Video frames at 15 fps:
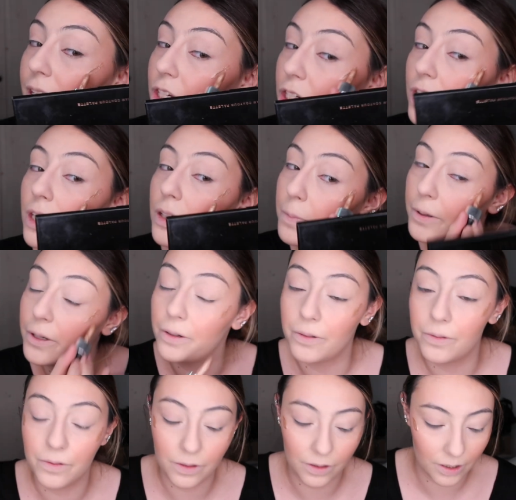my
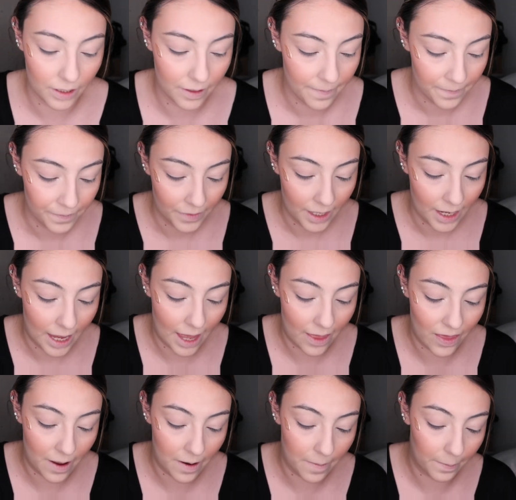cheekbones
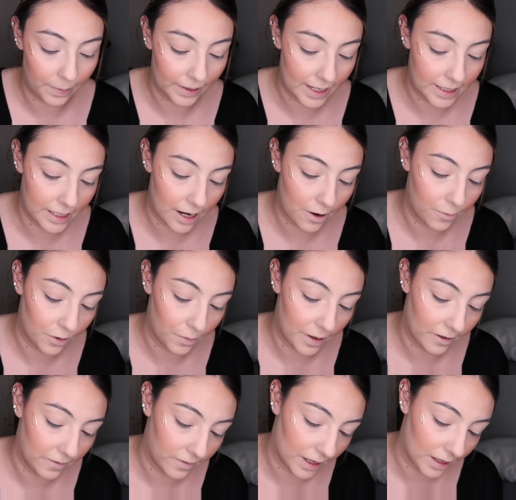and then blend it out with
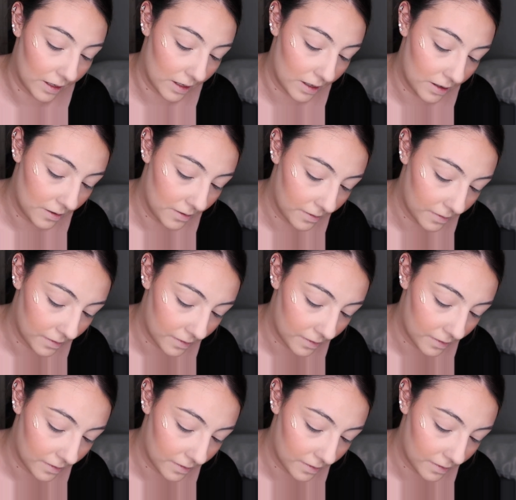my finger.